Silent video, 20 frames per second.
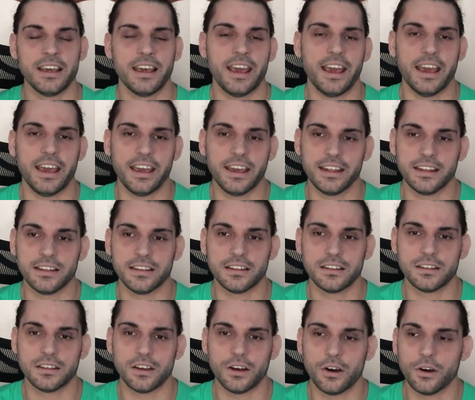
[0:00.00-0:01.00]
And
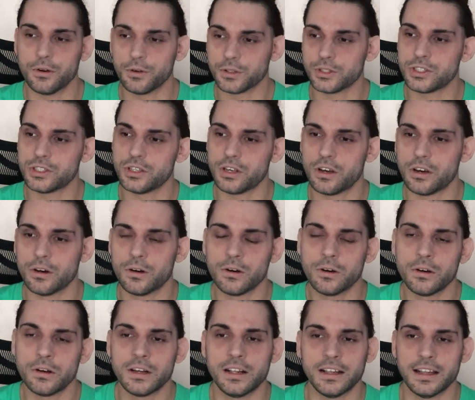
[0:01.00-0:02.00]

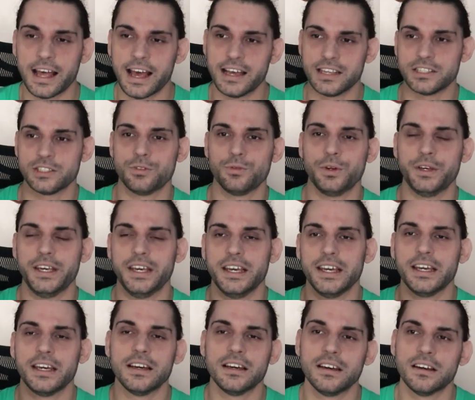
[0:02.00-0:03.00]
also last
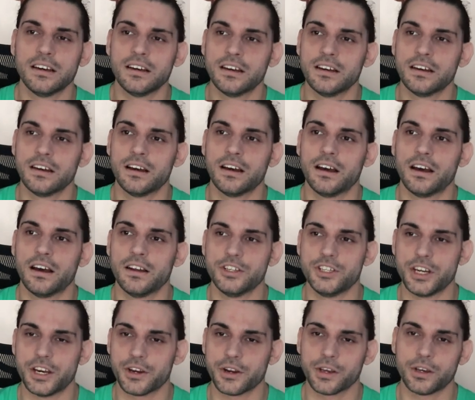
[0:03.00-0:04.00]
week
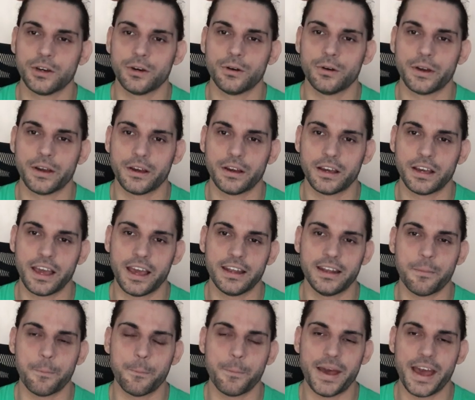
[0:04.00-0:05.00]
Jericho had
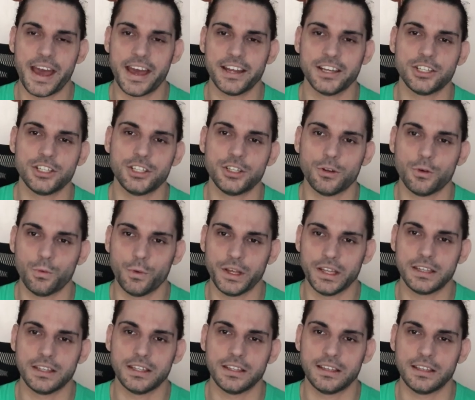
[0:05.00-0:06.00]
a match
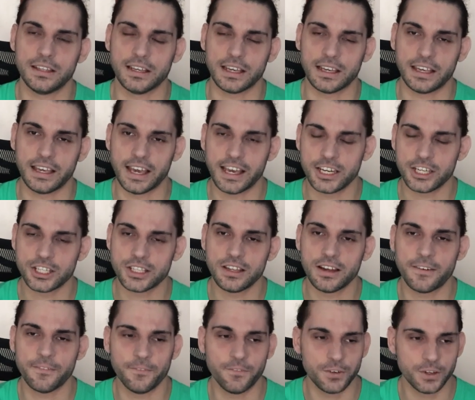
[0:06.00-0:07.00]
with
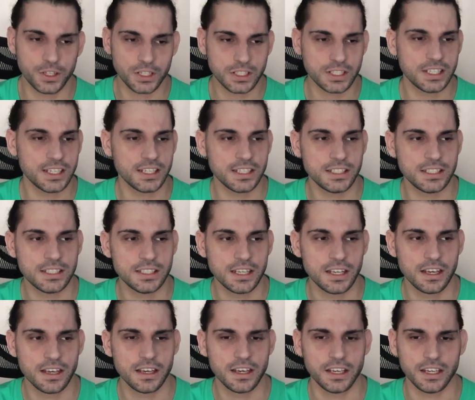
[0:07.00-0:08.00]
Takeshita versus
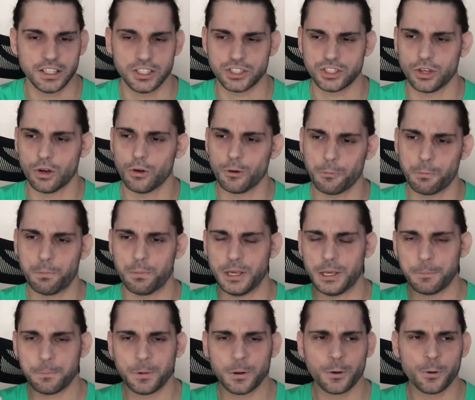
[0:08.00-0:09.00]
his own
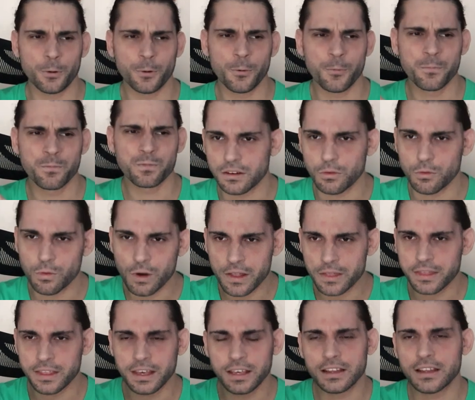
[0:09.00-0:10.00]
people.
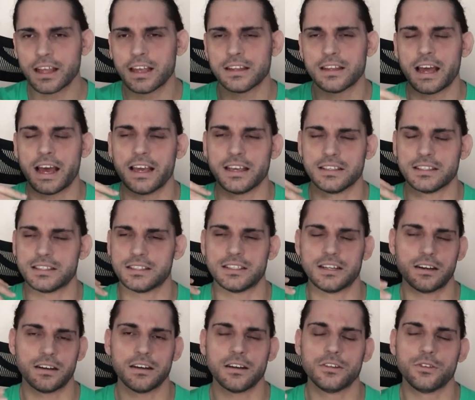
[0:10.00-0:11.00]
One thing that I
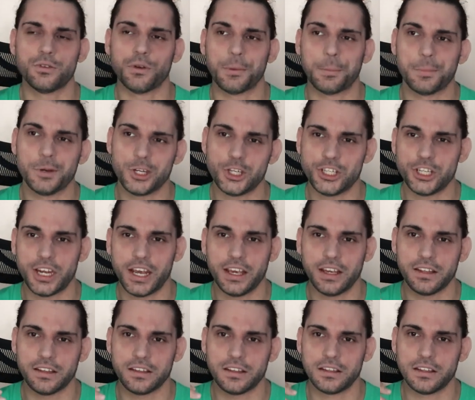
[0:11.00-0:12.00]
started to
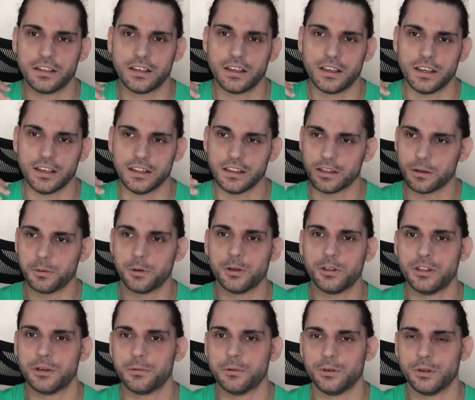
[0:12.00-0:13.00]
appreciate in
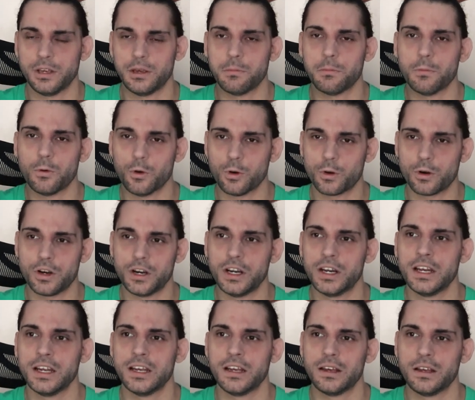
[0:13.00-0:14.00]
WWE
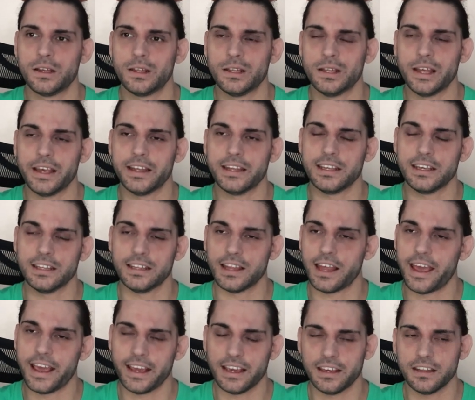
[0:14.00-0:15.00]
more than
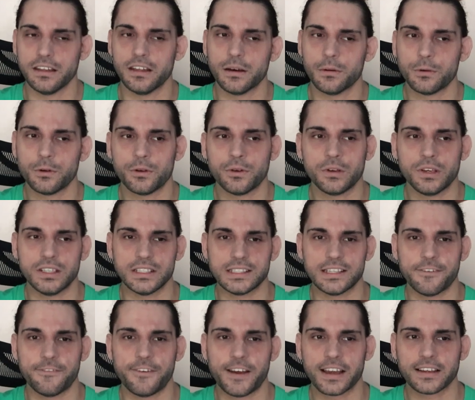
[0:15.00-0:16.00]
in AEW is
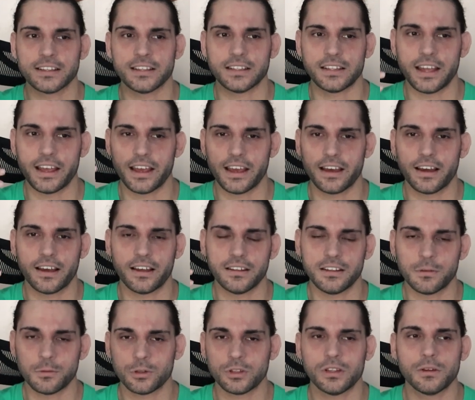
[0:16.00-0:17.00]
the fact that
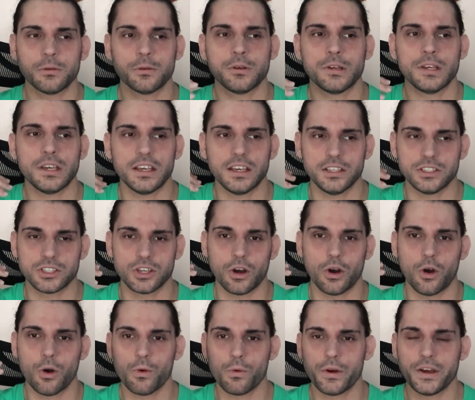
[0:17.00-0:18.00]
WWE is
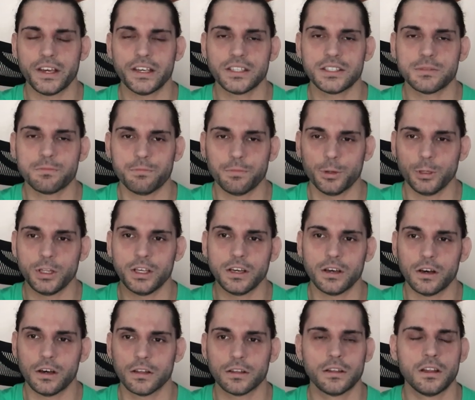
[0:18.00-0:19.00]
always putting
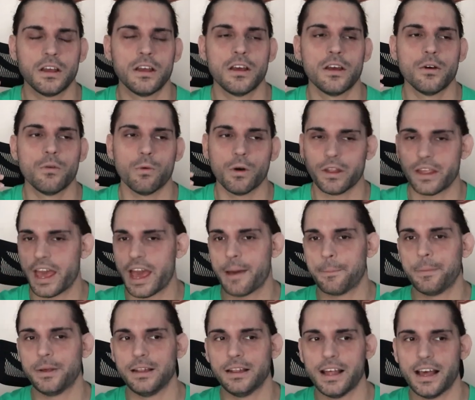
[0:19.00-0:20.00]
on what
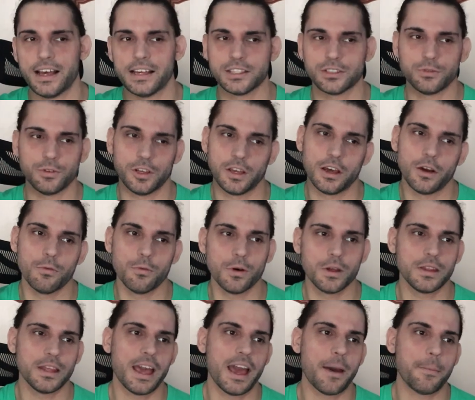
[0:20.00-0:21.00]
happened last week,
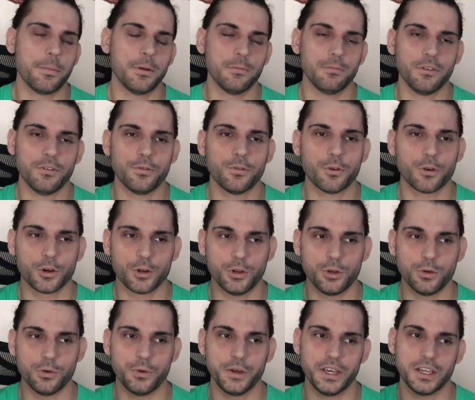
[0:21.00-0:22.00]
what happened before
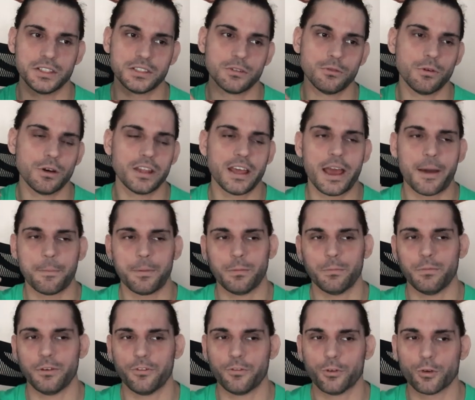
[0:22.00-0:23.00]
2 weeks, what
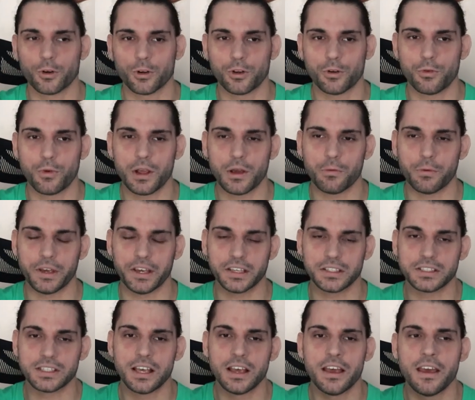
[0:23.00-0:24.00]
happened before 3
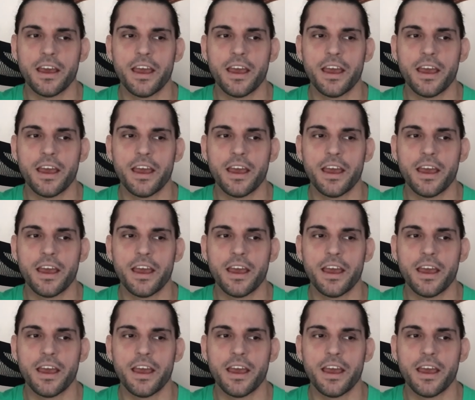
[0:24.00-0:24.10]
weeks.